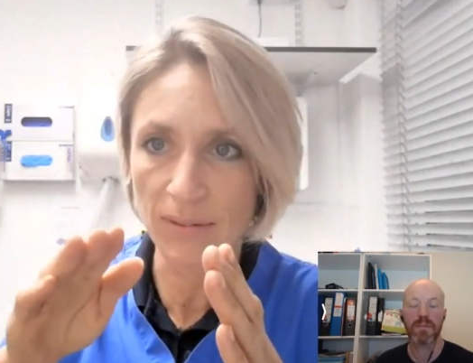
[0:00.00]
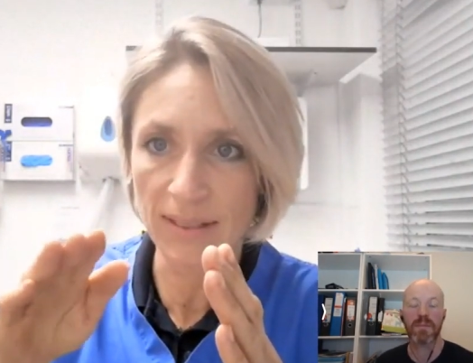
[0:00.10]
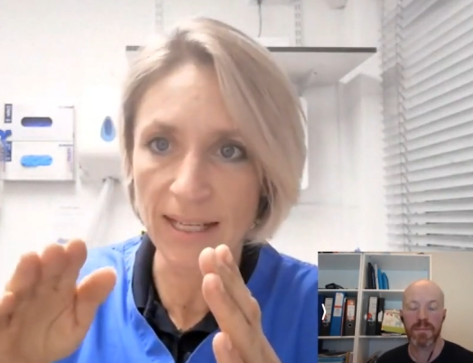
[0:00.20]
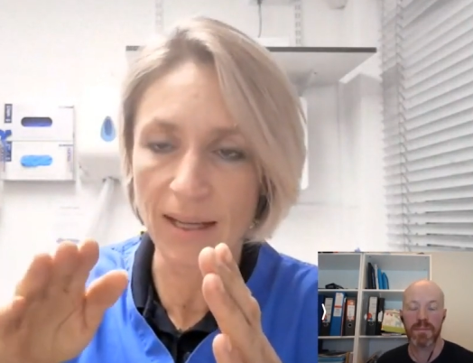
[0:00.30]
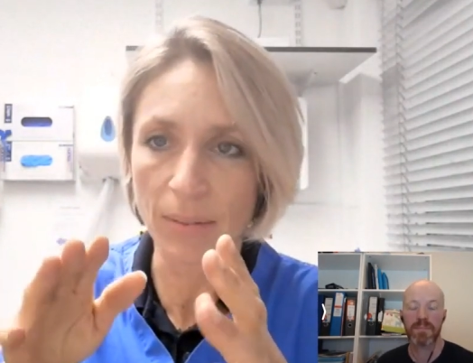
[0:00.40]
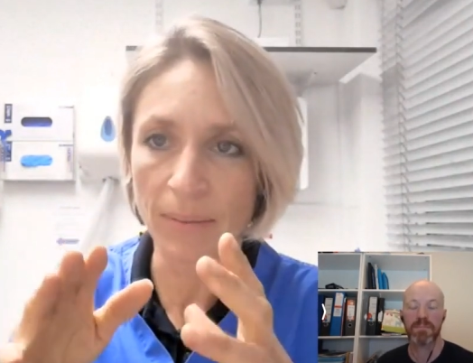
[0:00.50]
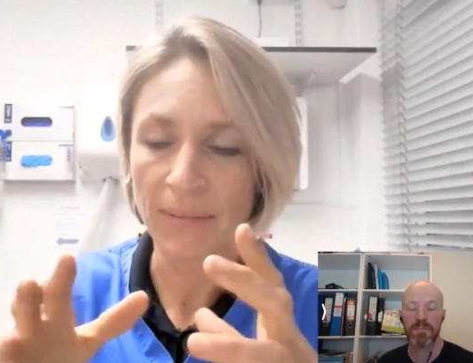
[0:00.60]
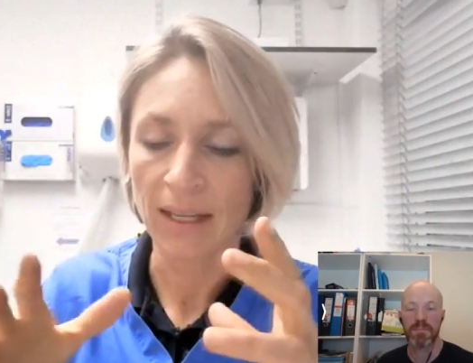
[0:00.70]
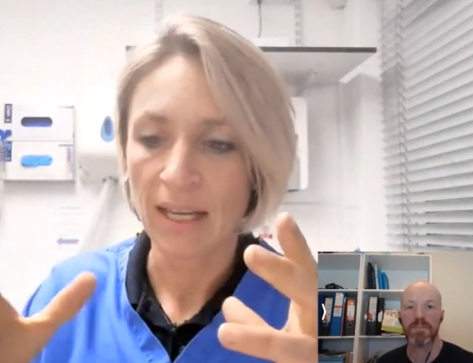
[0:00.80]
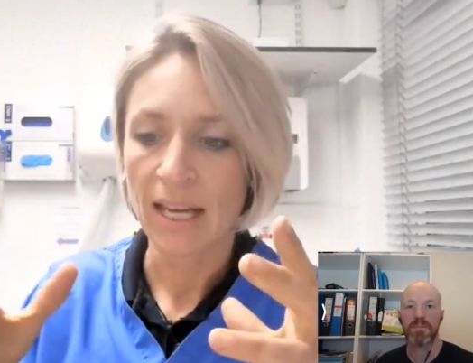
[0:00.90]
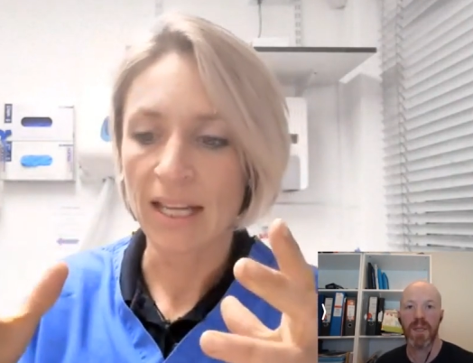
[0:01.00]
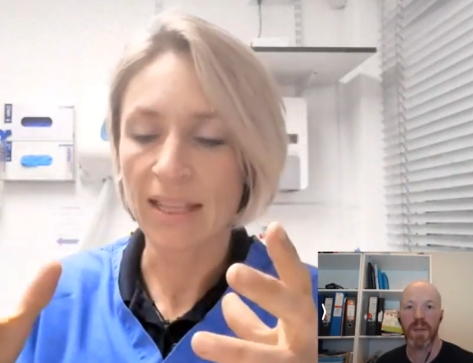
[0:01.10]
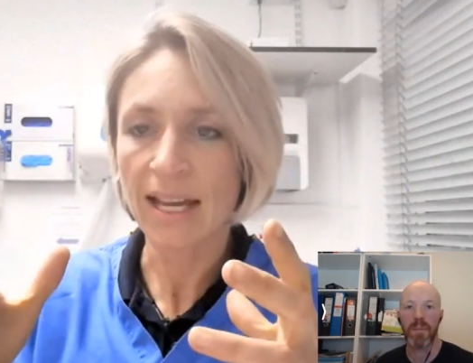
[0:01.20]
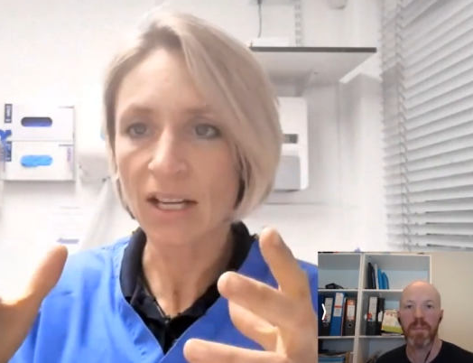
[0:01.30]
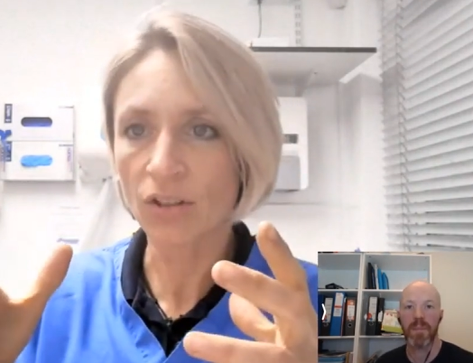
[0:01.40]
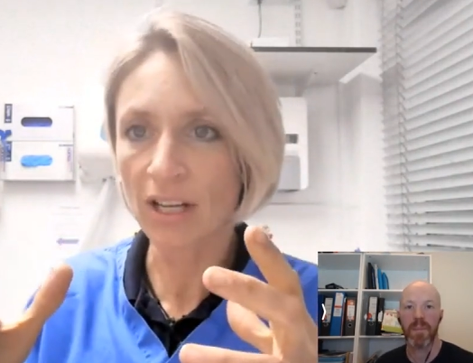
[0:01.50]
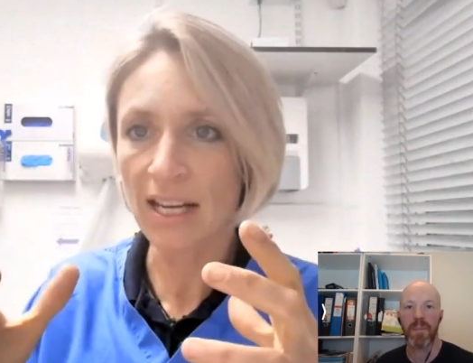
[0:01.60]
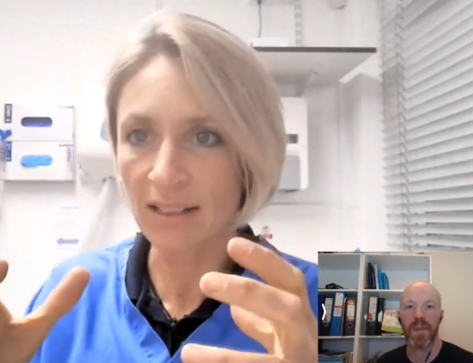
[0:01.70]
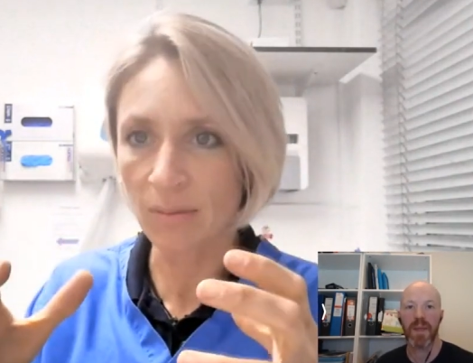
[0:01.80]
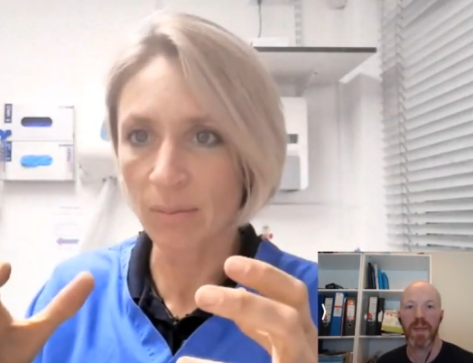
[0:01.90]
Speaker 1: slip. Yeah. And that creates